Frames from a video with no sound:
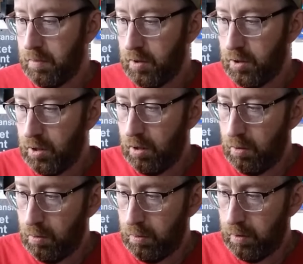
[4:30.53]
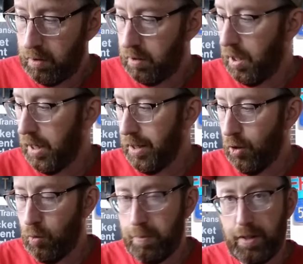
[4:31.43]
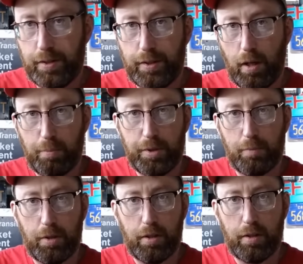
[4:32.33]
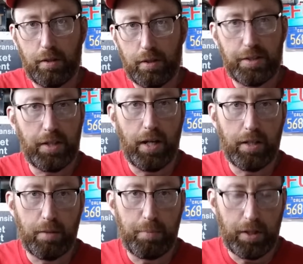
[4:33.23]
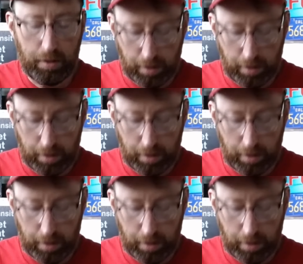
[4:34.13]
So I hope this helps someone decide to pick